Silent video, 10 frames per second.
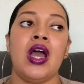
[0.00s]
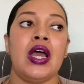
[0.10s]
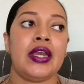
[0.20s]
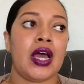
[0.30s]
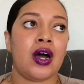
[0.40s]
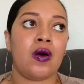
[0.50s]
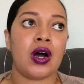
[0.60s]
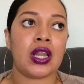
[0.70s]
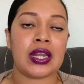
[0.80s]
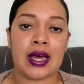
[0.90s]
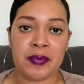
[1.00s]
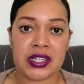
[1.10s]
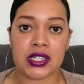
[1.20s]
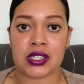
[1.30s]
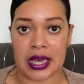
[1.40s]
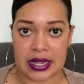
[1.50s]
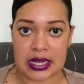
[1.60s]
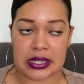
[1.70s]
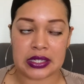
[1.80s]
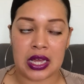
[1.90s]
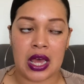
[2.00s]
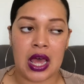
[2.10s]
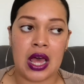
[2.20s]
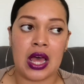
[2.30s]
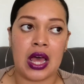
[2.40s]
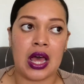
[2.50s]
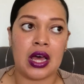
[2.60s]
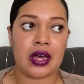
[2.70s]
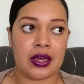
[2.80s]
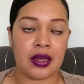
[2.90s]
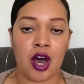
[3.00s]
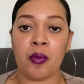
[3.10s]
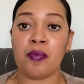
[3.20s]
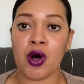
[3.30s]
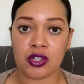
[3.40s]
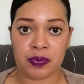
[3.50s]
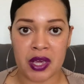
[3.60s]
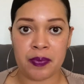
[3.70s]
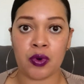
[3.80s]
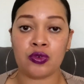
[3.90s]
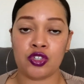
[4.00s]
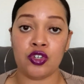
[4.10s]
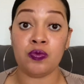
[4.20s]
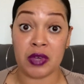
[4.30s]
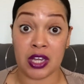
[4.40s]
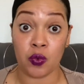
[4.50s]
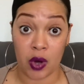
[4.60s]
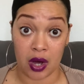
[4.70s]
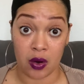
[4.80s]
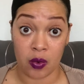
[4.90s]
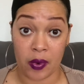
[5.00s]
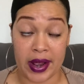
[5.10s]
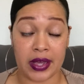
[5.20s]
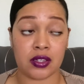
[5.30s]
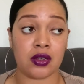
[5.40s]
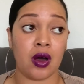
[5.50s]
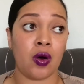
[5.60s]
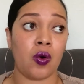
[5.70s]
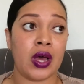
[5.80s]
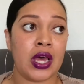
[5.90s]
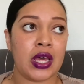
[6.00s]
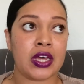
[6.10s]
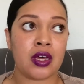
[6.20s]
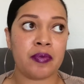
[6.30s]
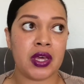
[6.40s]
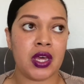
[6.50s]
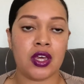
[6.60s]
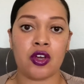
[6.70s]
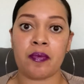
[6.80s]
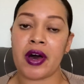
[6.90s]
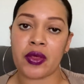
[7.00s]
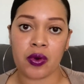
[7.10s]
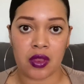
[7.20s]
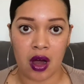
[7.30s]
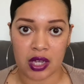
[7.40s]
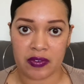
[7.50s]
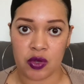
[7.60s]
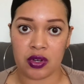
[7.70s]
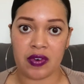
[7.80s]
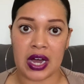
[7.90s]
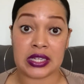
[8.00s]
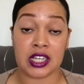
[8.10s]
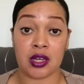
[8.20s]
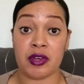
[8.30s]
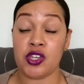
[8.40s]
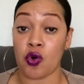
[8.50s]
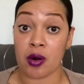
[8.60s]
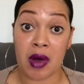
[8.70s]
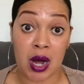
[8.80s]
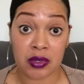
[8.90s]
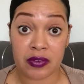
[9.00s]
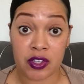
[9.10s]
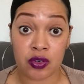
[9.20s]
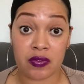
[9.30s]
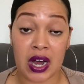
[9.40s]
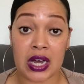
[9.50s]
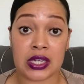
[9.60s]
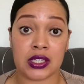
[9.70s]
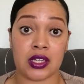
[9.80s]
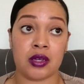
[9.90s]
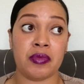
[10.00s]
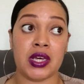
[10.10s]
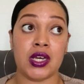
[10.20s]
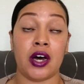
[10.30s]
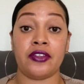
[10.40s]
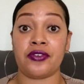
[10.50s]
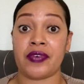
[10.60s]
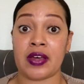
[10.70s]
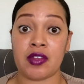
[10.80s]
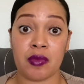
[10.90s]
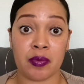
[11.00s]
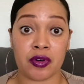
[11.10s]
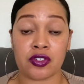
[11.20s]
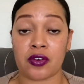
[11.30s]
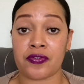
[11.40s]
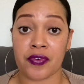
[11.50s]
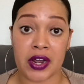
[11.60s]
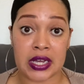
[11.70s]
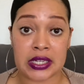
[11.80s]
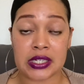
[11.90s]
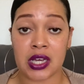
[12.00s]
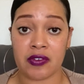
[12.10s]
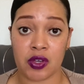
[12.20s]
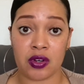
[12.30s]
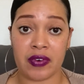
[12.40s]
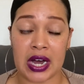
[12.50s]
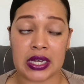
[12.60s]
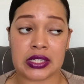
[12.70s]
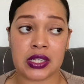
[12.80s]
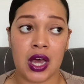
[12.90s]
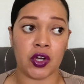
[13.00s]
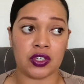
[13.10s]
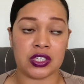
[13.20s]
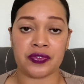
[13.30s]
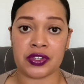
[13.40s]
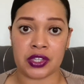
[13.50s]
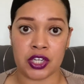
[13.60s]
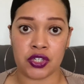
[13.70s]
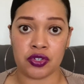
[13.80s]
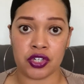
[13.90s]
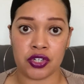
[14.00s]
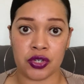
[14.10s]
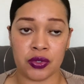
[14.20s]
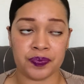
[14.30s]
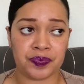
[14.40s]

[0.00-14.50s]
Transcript: Now, let me just say this. Most people do mean well, right? So it could be your mother-in-law giving you advice. It could be your mom giving you advice. It could be other family members or friends giving you advice on different things you should do.